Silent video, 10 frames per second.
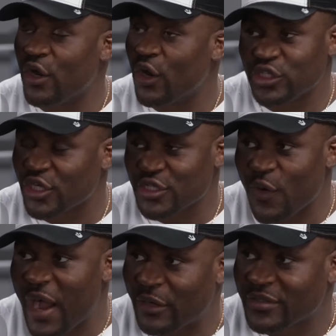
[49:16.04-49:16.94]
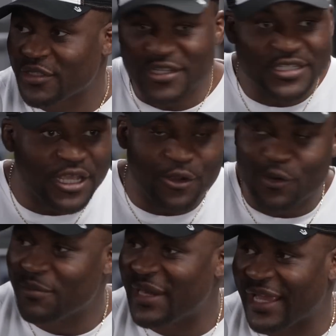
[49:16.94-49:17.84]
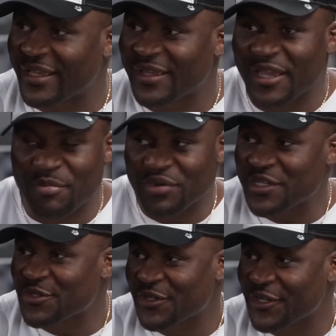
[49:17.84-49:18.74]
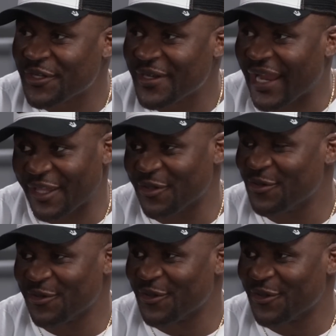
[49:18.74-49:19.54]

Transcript: no, just go out, just stay home like a prisoner, like you.